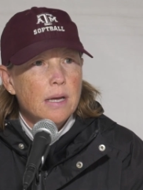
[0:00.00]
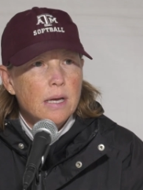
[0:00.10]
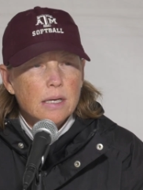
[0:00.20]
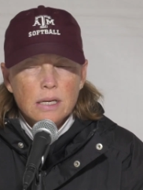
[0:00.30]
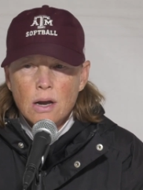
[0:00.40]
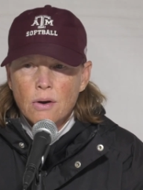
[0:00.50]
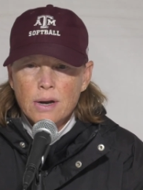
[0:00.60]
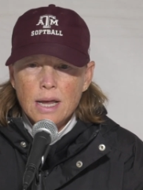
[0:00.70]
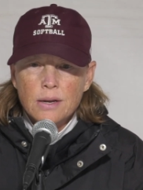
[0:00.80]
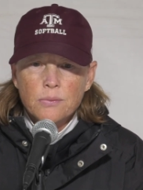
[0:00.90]
You know,
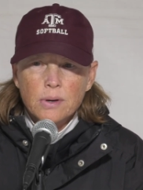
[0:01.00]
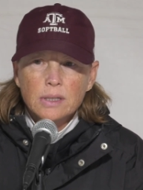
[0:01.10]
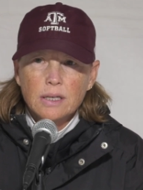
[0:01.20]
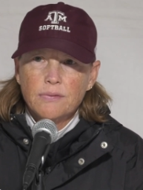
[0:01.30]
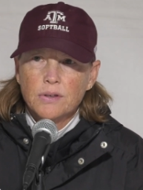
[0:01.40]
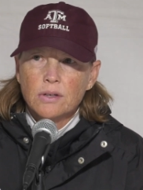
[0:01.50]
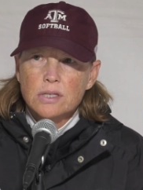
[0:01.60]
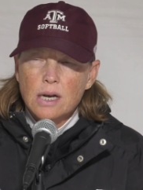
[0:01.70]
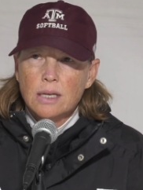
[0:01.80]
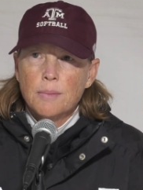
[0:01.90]
and, and really, if you're
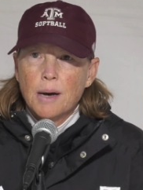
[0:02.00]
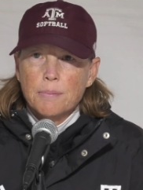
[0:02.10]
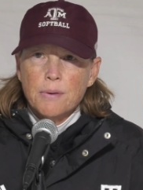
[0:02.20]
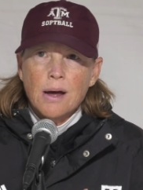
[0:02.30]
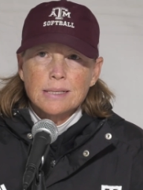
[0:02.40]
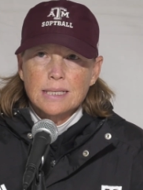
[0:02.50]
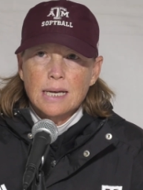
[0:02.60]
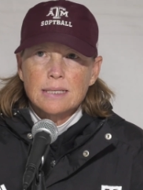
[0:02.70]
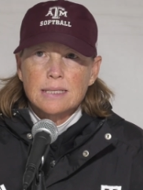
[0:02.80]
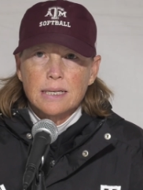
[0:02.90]
talking about
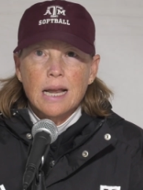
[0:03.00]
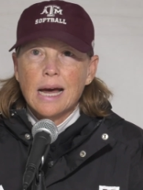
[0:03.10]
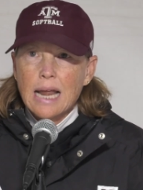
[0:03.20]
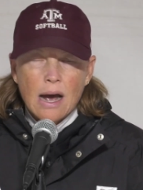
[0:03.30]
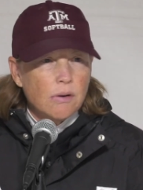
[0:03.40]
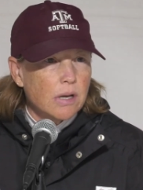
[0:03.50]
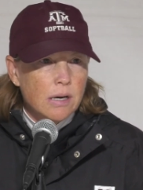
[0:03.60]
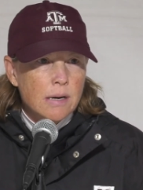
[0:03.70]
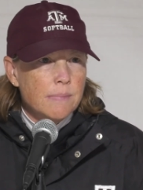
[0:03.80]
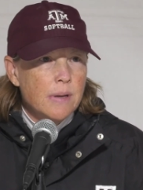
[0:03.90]
process and not
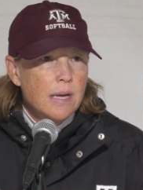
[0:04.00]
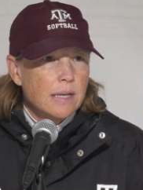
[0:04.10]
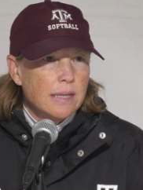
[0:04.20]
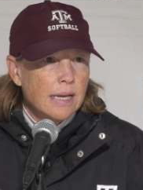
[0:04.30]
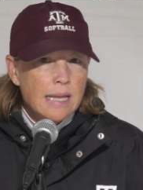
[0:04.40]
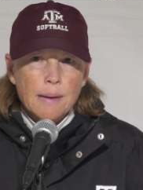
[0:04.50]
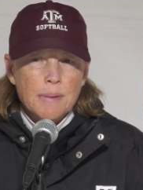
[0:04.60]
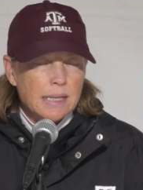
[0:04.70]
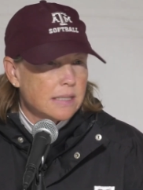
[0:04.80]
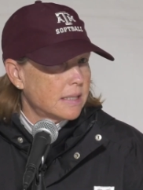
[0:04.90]
outcome, then that
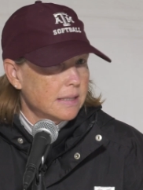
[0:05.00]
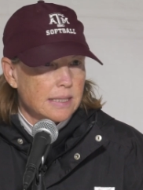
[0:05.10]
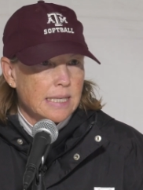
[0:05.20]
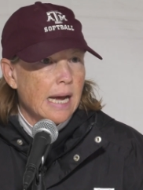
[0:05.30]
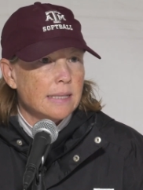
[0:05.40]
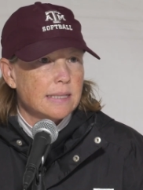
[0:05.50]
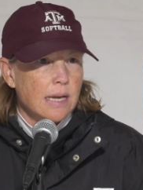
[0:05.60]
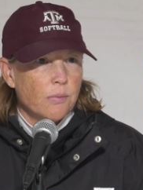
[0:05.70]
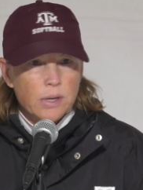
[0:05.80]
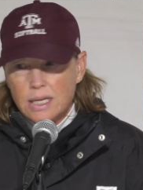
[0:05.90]
makes sense
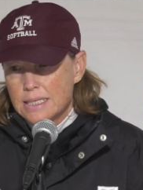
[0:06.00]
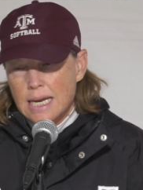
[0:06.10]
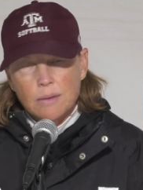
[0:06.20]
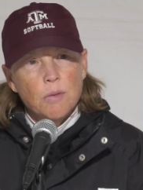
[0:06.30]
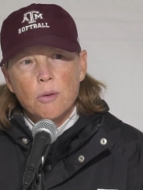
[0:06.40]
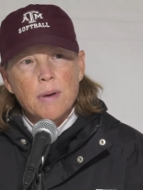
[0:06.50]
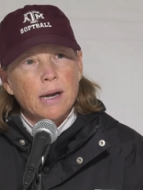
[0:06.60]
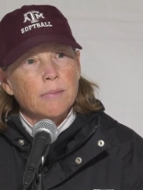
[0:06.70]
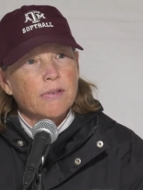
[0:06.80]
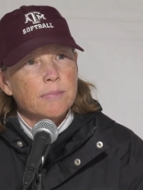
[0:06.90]
that we can take
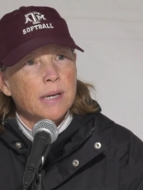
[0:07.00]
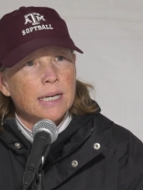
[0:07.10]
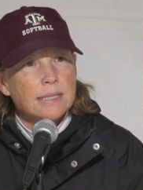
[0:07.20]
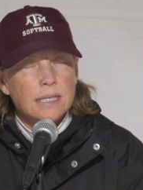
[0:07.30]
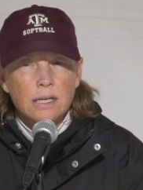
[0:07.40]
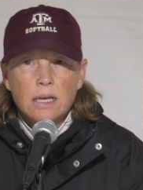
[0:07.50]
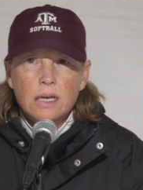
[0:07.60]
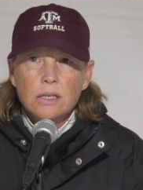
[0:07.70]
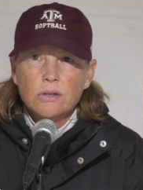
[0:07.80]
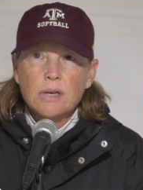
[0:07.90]
momentum from this. And
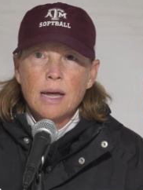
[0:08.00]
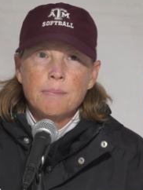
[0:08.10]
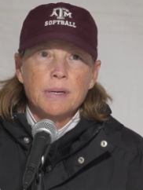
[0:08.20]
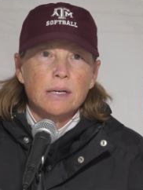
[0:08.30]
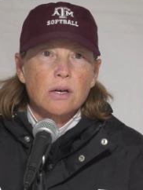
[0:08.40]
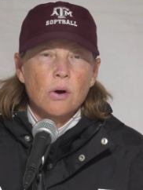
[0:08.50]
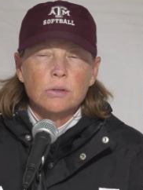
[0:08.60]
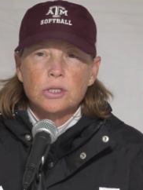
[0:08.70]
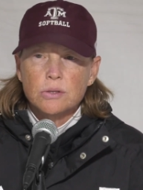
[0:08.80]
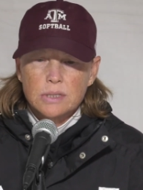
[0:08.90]
you can't be a
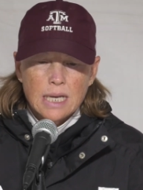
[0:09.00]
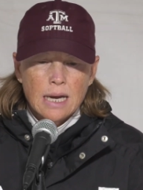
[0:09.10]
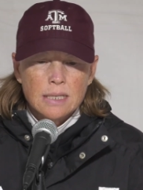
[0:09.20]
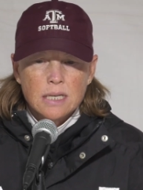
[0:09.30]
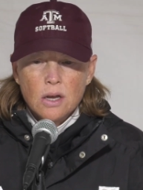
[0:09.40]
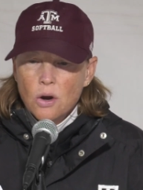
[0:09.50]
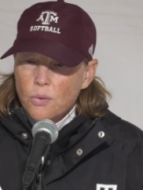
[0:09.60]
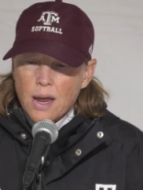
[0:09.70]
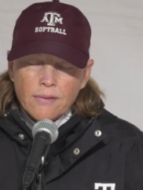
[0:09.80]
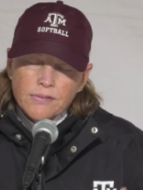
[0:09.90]
coach who says,
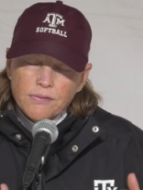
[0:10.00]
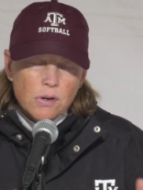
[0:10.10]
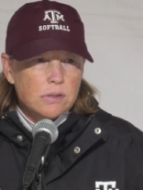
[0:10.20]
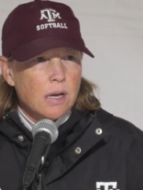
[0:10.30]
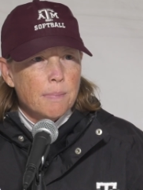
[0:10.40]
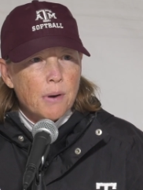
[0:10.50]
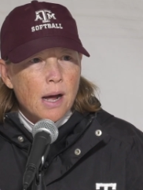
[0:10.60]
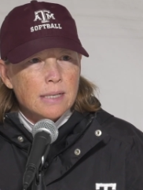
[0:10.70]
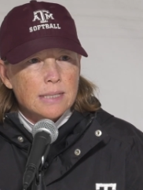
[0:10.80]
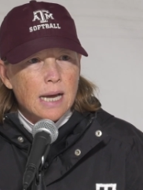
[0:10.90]
we have to focus on
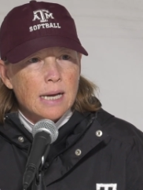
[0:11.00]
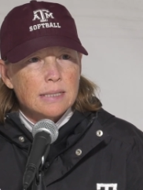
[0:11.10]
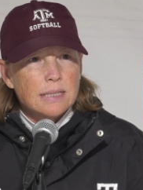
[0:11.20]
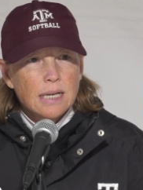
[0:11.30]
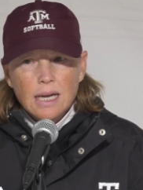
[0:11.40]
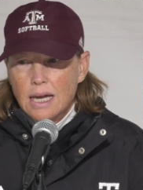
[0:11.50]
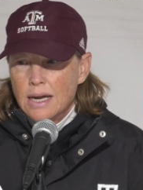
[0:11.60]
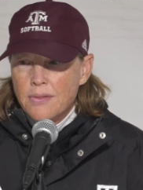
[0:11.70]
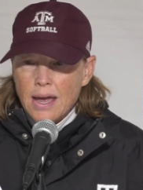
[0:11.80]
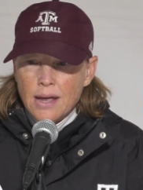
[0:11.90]
process,
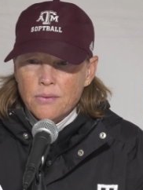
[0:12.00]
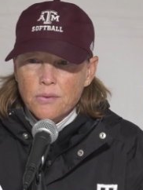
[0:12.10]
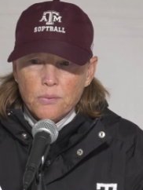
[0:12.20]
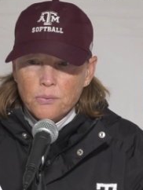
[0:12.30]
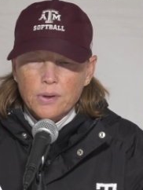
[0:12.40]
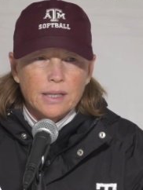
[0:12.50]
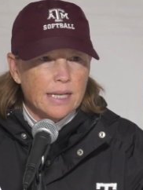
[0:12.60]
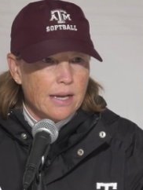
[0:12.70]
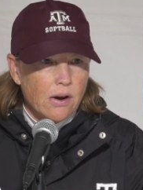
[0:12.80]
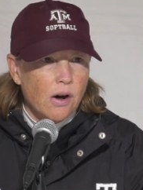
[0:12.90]
and then
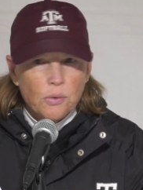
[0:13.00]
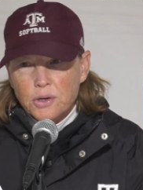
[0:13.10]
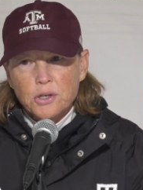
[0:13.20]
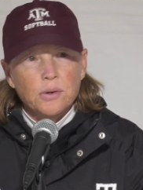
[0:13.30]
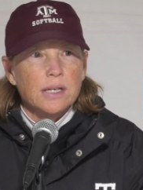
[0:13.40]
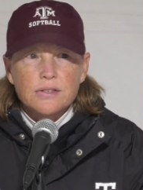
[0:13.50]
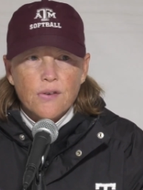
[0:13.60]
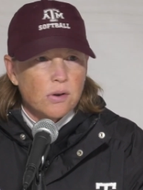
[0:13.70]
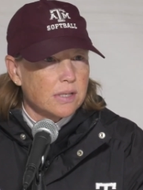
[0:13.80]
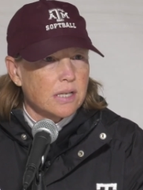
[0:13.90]
really all we're doing is
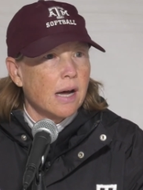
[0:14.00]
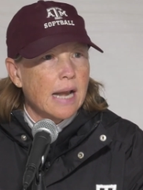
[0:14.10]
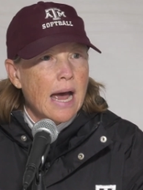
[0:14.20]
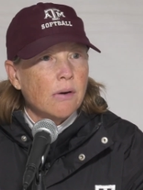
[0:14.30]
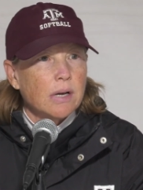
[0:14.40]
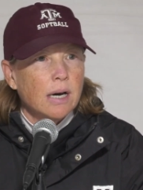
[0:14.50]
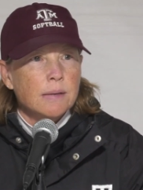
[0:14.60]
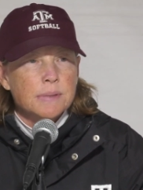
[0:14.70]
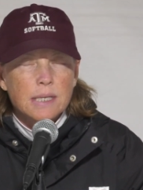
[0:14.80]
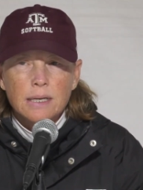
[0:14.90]
focus on
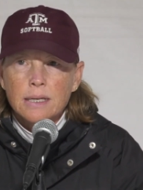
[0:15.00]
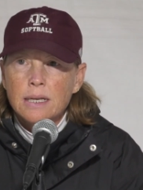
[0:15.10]
outcomes. And